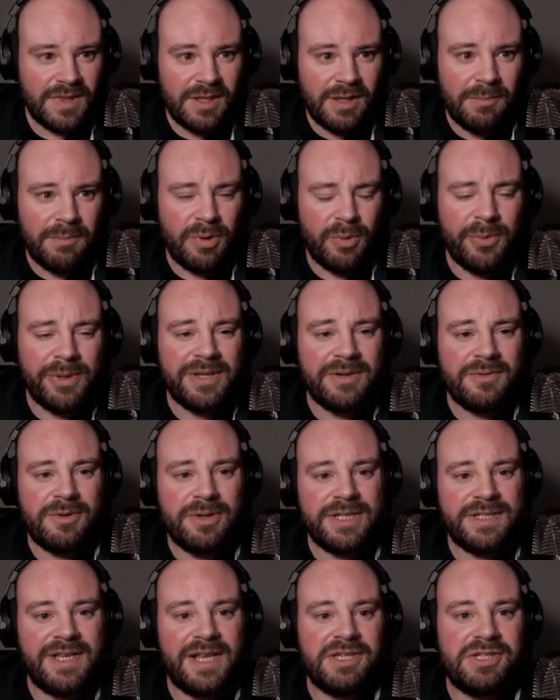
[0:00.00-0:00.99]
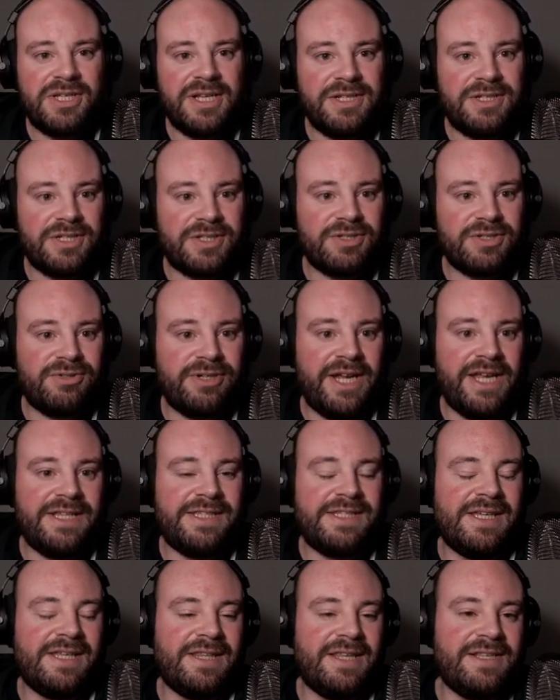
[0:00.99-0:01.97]
But we're essentially just
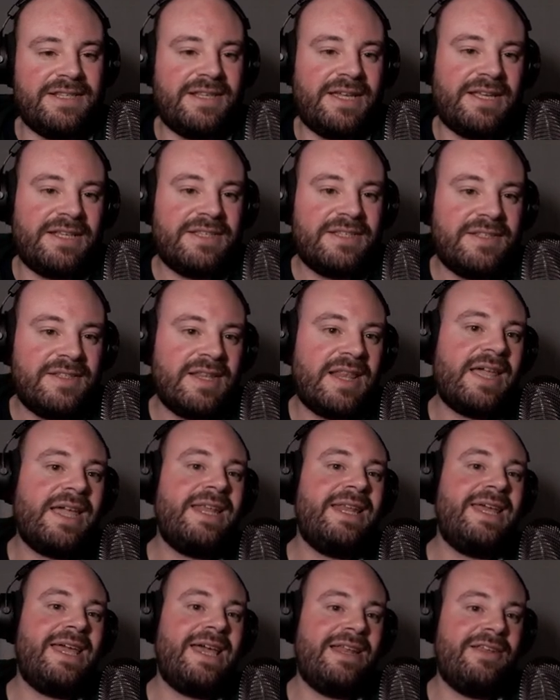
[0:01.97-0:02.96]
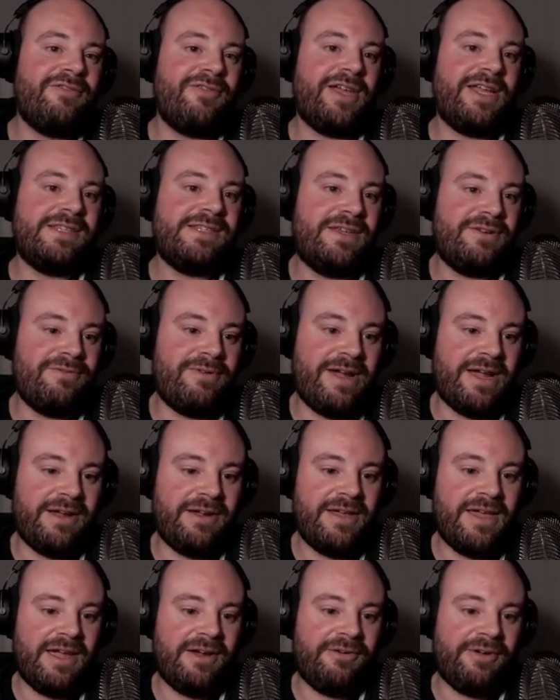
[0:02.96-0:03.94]
creating these like slightly elevated
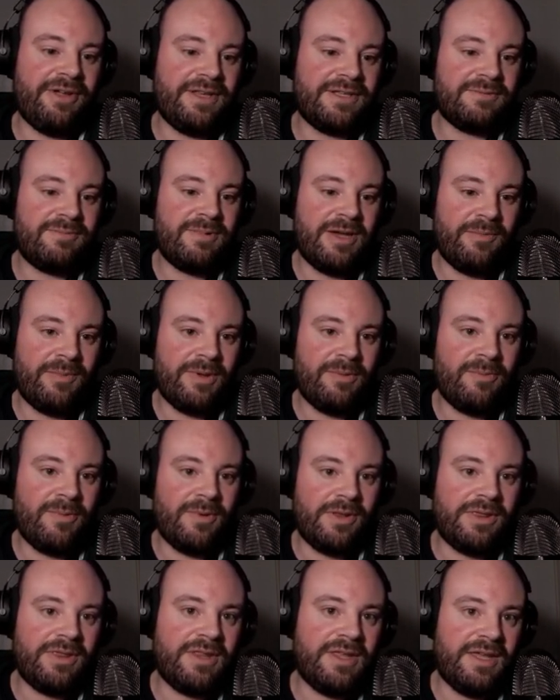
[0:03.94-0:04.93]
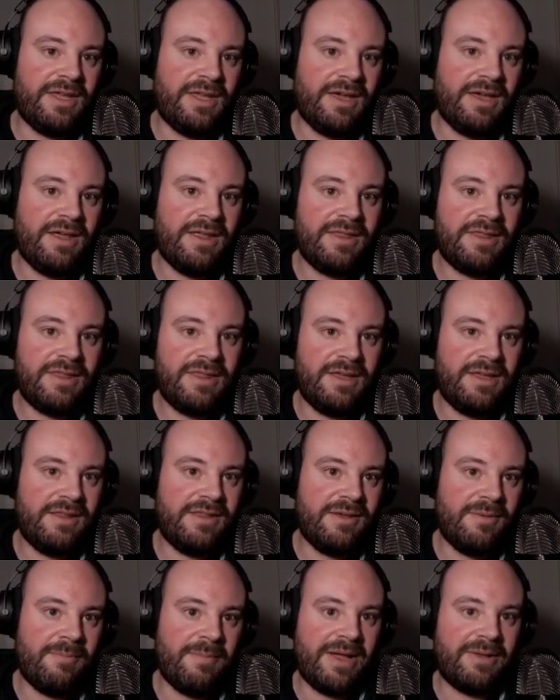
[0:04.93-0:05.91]
areas where we want
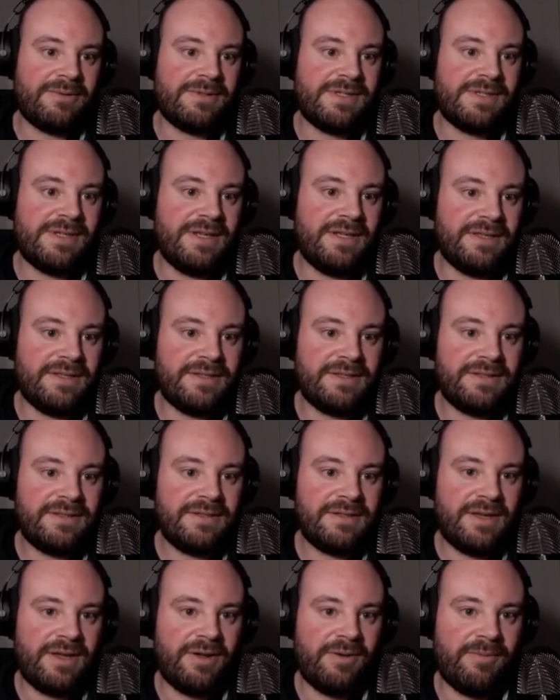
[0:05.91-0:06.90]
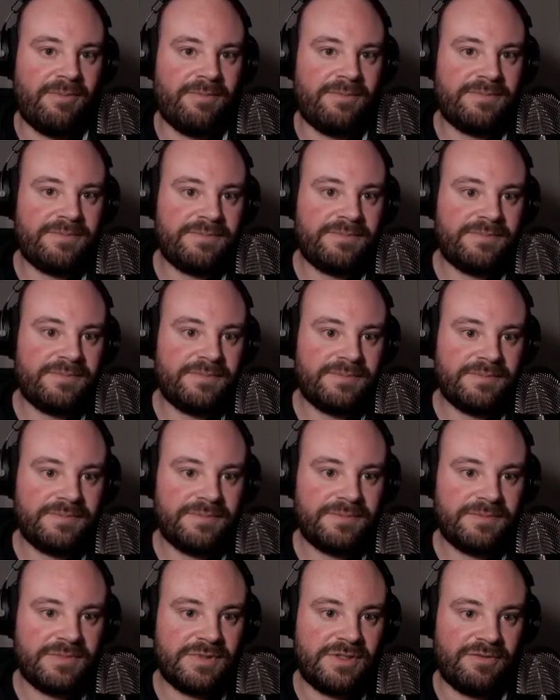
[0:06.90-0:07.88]
the mountains
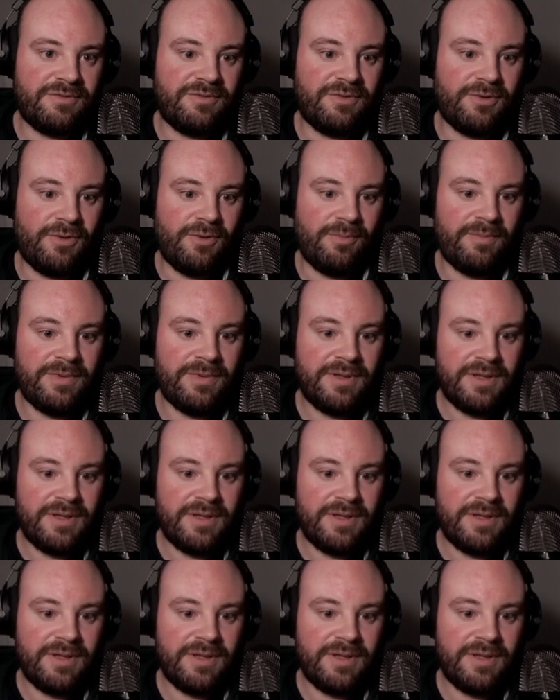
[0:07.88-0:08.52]
to form.